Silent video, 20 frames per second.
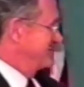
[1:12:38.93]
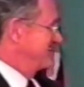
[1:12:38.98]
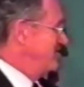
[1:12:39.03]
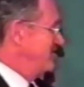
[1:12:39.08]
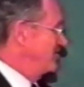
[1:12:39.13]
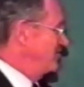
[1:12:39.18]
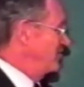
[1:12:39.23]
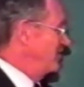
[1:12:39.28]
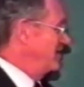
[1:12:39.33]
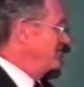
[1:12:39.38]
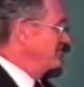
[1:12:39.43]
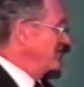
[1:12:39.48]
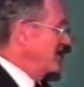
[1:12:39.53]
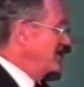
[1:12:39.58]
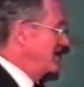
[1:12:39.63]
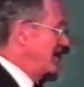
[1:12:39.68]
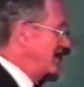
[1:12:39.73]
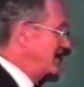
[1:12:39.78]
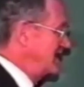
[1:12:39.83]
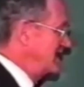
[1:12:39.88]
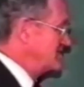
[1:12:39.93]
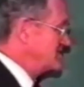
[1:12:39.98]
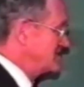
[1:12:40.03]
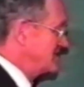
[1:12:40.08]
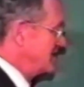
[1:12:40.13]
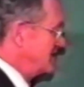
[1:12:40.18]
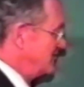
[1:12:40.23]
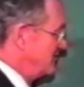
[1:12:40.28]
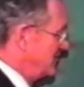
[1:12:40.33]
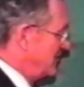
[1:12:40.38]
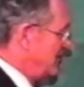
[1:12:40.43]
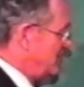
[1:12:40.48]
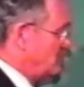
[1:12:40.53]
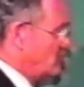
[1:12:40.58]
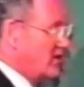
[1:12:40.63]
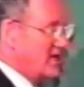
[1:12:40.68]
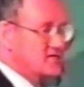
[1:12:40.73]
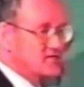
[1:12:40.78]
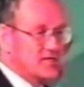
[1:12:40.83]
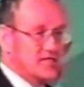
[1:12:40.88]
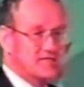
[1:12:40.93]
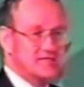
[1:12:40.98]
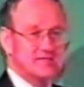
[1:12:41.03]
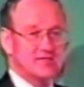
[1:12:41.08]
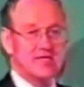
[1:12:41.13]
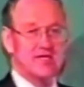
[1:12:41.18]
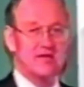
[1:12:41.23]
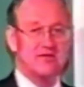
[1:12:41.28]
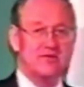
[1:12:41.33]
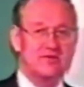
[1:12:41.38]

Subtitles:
So I guess if you have questions,